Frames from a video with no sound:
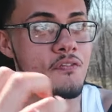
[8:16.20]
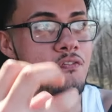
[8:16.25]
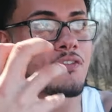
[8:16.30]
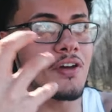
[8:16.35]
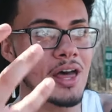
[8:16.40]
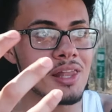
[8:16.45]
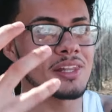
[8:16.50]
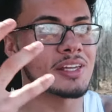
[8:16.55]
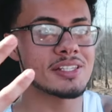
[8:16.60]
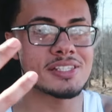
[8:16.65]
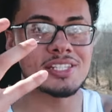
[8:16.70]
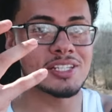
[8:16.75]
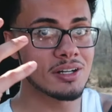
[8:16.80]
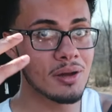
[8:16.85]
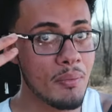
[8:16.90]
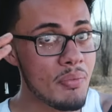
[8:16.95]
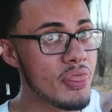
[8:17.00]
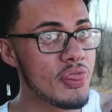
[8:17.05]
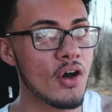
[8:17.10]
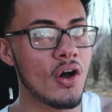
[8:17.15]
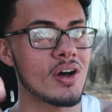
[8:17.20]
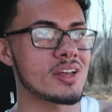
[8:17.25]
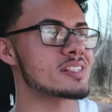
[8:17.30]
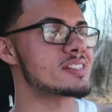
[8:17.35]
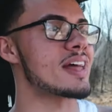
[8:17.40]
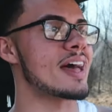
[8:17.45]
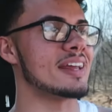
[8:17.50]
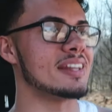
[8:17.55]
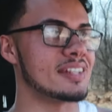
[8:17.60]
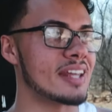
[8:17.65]
fell into them thoughts
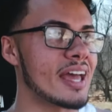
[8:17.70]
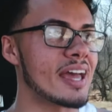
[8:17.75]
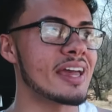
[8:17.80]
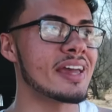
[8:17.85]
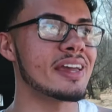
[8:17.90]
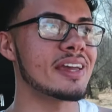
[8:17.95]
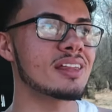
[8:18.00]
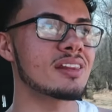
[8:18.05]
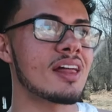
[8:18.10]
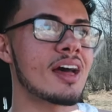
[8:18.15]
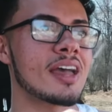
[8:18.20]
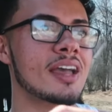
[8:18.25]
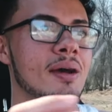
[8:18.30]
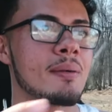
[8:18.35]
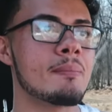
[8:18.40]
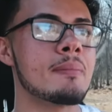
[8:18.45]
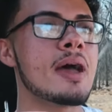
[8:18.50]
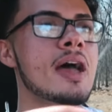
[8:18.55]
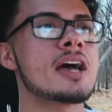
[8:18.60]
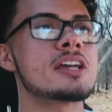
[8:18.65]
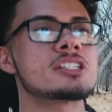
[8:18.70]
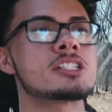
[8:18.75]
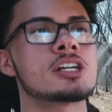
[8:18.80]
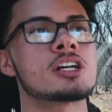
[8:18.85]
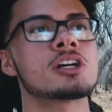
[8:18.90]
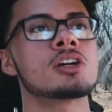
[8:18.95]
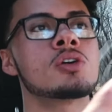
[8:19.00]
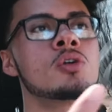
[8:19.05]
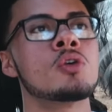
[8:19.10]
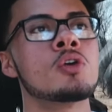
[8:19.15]
like, dang, like imagine
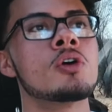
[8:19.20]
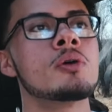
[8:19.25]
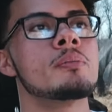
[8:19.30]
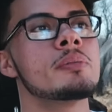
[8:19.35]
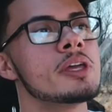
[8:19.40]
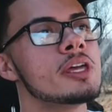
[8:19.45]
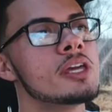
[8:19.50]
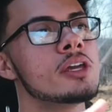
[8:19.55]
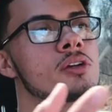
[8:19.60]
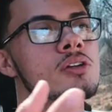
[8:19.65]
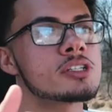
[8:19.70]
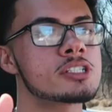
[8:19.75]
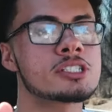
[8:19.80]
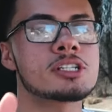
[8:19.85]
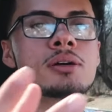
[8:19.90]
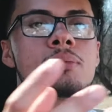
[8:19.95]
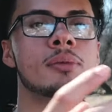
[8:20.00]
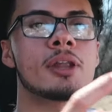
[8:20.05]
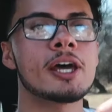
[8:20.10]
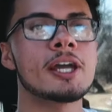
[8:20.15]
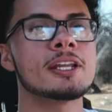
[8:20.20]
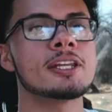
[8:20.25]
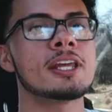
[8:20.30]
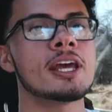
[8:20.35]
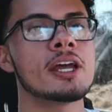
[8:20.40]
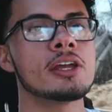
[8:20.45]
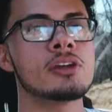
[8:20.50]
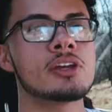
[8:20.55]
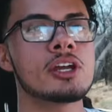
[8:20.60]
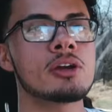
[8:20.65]
her on me or something like
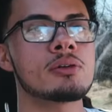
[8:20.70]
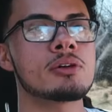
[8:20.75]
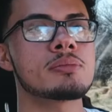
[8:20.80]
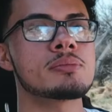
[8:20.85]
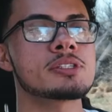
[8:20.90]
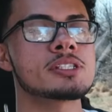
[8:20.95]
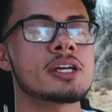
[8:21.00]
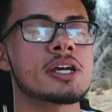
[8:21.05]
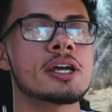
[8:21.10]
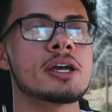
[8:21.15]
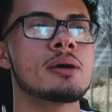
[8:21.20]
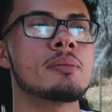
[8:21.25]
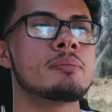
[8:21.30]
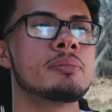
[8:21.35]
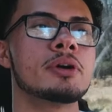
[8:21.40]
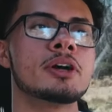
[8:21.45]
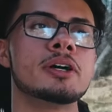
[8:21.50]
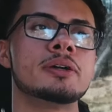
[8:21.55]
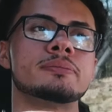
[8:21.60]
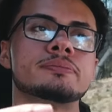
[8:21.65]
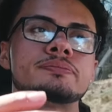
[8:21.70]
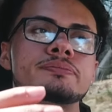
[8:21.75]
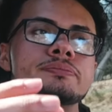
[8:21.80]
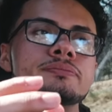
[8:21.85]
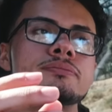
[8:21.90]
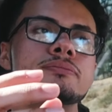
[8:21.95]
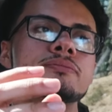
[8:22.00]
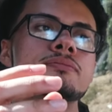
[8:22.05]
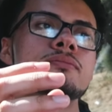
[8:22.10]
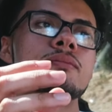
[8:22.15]
that. You get what I'm saying? But
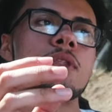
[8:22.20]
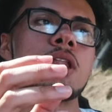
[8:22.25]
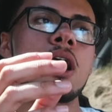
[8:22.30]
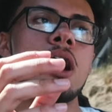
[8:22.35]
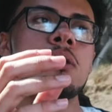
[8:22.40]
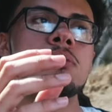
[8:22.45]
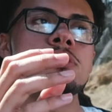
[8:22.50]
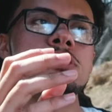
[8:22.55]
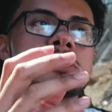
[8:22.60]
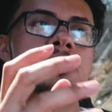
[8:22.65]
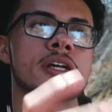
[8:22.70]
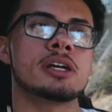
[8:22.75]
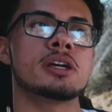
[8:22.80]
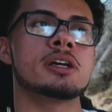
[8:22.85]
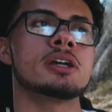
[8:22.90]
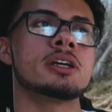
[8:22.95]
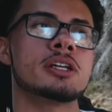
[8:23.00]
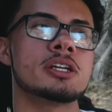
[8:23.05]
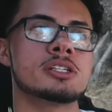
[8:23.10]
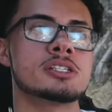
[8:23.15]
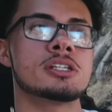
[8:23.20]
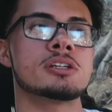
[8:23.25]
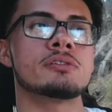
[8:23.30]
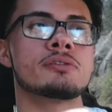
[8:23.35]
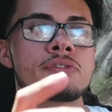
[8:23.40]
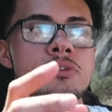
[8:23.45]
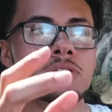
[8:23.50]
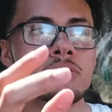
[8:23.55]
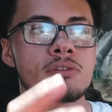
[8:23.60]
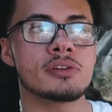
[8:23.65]
I was there in the gym
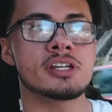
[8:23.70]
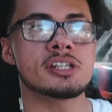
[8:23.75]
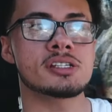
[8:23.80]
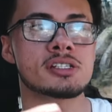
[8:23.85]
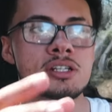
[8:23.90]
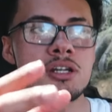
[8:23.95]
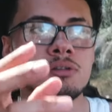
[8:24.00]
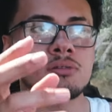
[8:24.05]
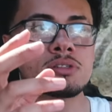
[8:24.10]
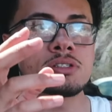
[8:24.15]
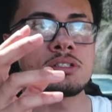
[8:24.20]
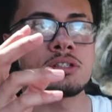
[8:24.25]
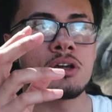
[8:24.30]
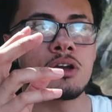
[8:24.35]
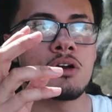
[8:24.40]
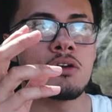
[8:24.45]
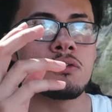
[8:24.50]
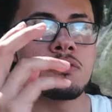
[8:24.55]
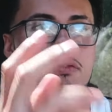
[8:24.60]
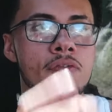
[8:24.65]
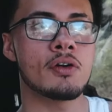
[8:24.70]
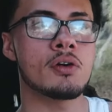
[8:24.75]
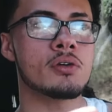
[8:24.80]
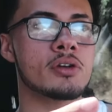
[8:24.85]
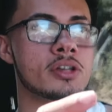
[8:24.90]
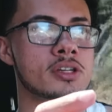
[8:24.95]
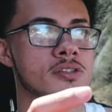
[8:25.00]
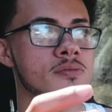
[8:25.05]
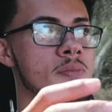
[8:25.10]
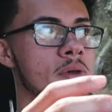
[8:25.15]
for a reason. I was
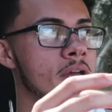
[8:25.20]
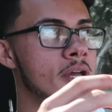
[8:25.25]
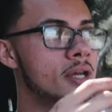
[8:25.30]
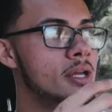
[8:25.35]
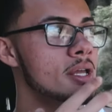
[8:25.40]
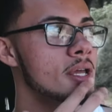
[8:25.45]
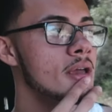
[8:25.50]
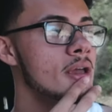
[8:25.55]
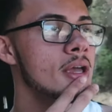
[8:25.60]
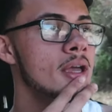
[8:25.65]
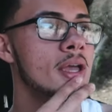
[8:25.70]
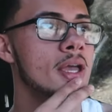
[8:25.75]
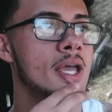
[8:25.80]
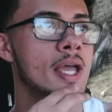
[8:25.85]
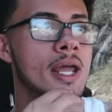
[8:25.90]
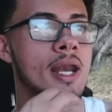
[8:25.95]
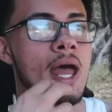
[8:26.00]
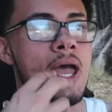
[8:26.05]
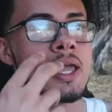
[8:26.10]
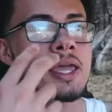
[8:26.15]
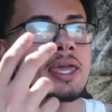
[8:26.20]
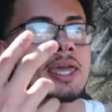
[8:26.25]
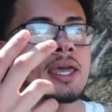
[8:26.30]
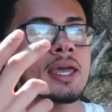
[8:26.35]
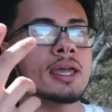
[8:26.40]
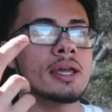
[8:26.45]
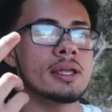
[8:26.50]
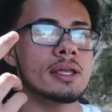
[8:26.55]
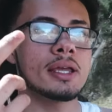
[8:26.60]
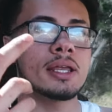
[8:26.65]
focused, man. And I
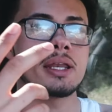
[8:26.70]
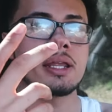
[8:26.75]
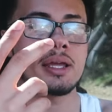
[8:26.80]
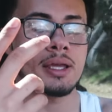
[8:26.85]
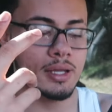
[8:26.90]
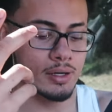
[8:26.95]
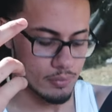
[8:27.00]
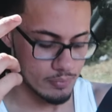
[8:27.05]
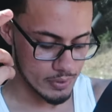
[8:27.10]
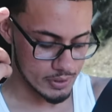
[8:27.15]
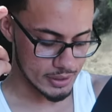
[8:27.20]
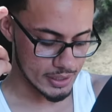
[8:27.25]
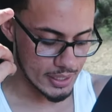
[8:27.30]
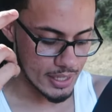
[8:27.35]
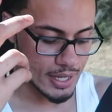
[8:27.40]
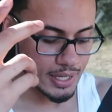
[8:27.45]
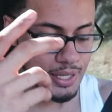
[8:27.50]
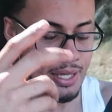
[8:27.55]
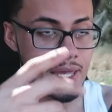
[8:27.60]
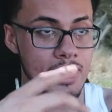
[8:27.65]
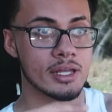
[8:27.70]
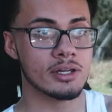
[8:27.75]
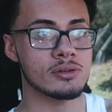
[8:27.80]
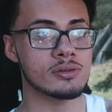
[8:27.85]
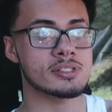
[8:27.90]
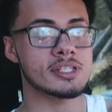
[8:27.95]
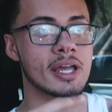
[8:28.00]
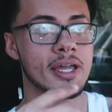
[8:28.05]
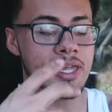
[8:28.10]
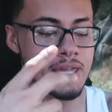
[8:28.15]
can't, and the, and the one thing I can't do
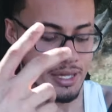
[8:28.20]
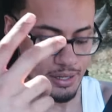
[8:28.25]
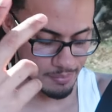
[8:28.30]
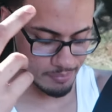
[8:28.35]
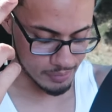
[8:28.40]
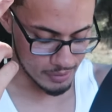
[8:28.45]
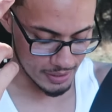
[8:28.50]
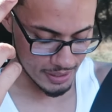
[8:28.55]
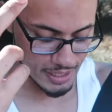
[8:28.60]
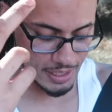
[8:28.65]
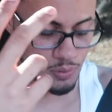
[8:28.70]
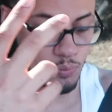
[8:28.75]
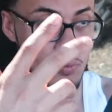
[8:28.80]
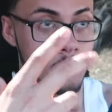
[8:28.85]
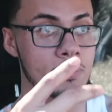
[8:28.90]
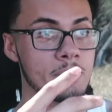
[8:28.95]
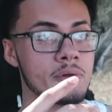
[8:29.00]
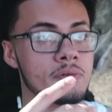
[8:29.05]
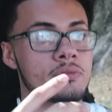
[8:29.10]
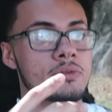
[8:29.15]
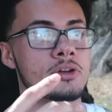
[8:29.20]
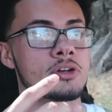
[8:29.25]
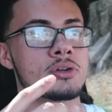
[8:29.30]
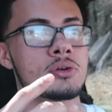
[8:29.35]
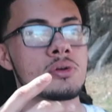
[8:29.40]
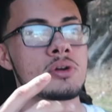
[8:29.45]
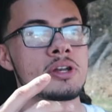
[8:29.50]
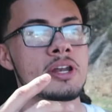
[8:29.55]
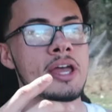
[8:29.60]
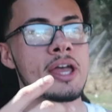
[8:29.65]
is I can't blame women for
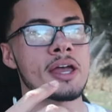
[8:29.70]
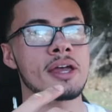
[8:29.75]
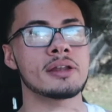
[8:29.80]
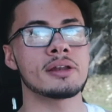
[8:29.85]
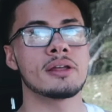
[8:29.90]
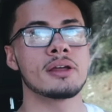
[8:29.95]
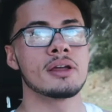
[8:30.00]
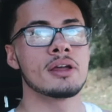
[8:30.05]
doing that,